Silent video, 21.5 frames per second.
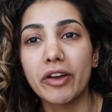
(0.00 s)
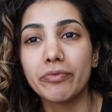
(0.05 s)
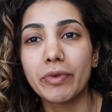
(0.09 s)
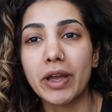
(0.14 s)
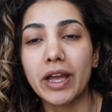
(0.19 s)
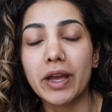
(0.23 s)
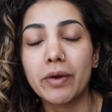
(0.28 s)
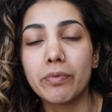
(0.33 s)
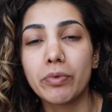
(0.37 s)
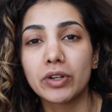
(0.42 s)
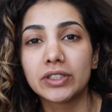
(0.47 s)
of
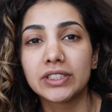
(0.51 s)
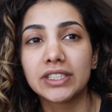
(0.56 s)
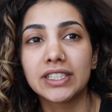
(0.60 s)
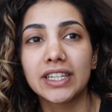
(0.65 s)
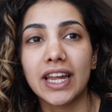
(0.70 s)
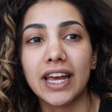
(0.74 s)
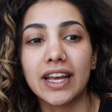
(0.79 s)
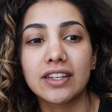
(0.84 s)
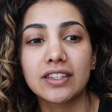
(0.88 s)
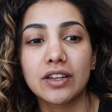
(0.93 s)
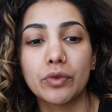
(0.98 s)
makeup on
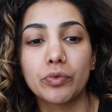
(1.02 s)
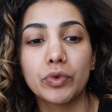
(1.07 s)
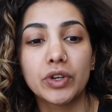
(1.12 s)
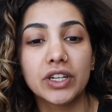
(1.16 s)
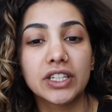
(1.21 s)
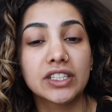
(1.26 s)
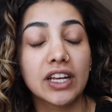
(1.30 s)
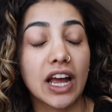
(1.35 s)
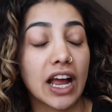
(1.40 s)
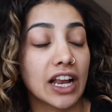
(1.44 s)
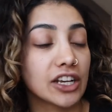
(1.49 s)
today because I
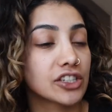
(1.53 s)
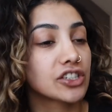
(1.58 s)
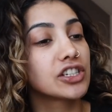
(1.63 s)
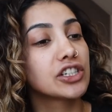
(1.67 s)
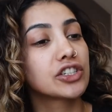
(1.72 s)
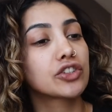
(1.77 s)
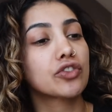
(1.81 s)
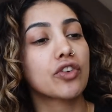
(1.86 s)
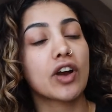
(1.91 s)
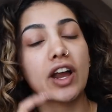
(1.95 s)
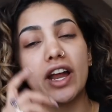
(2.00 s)
wanted to
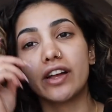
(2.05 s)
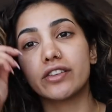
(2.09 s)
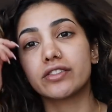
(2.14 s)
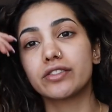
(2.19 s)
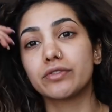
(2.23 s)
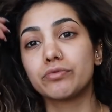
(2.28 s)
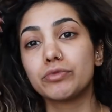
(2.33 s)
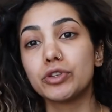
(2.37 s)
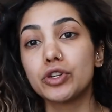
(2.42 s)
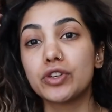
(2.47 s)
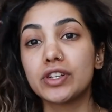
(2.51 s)
actually try out
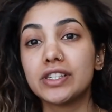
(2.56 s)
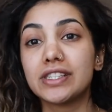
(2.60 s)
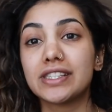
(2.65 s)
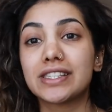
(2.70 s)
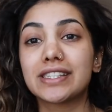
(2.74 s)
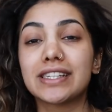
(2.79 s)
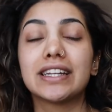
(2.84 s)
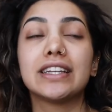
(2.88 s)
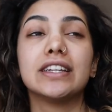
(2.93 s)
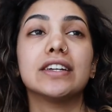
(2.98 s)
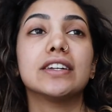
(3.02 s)
some new
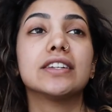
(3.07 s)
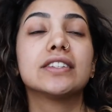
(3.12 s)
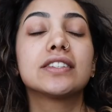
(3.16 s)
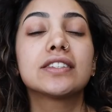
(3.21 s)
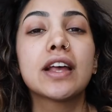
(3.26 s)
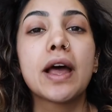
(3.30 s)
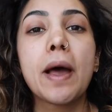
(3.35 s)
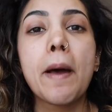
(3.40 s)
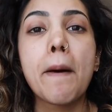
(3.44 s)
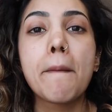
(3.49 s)
concealers,